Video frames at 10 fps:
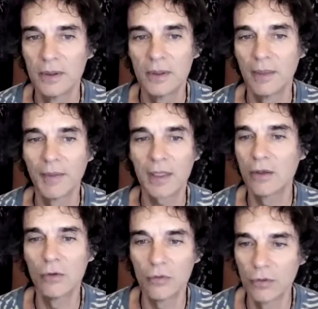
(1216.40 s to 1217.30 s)
I'm not a
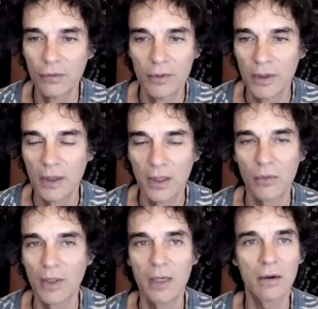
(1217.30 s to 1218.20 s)
guru. I
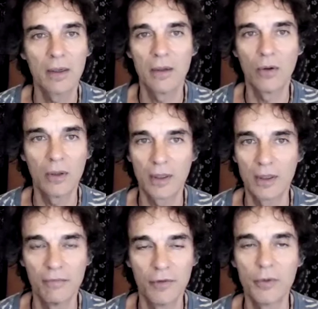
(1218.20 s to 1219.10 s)
don't care at all. I
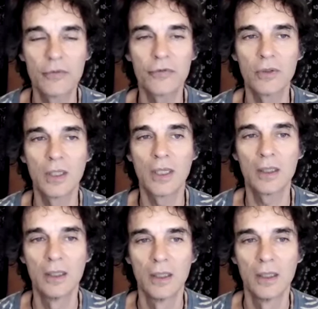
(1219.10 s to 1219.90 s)
have no interest in that.